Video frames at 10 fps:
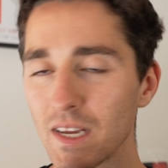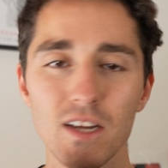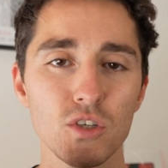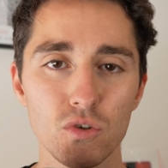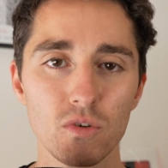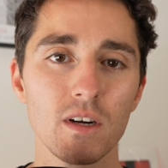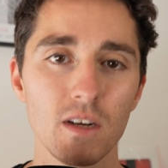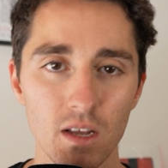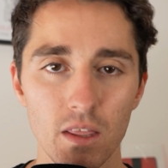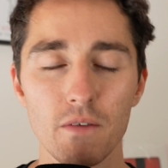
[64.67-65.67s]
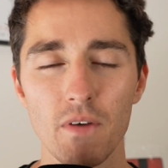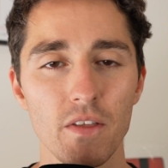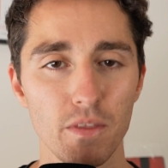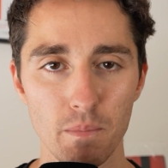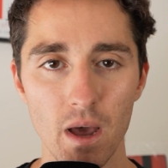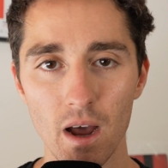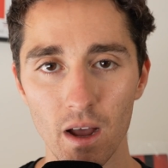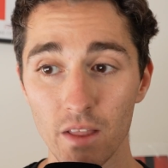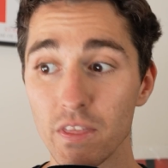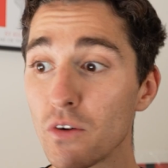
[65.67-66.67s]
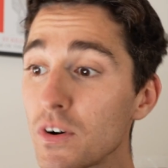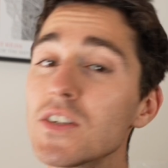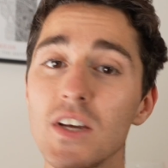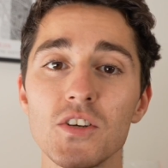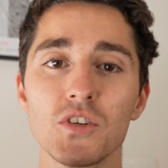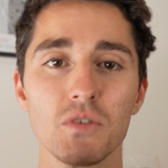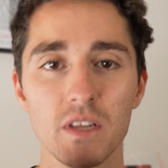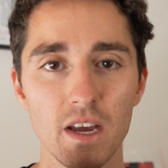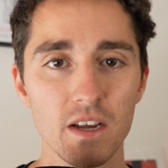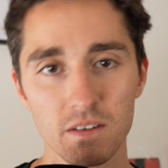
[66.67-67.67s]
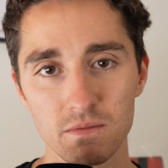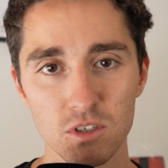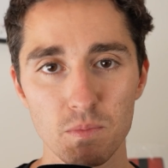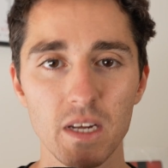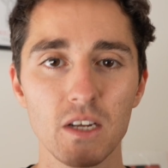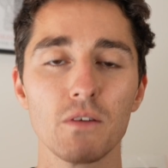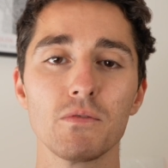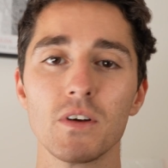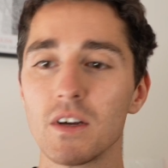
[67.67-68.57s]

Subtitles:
history, they've had the better. There is history there, speaking of,